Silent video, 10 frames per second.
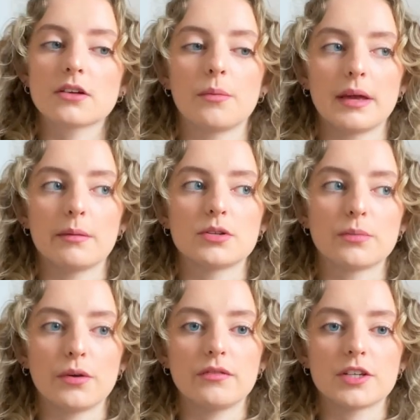I'll be able to
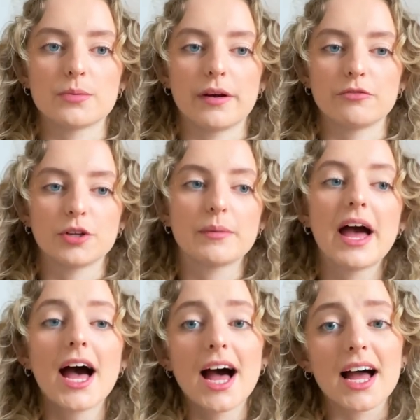move into my room.
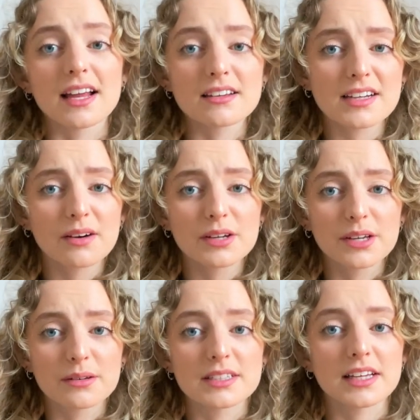And how
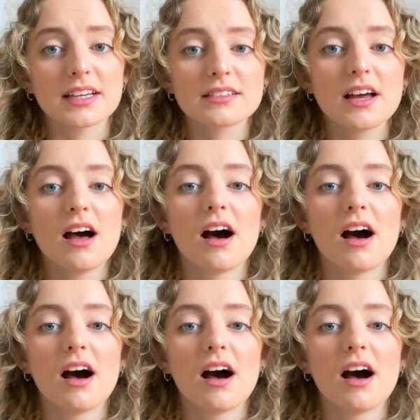cute is this?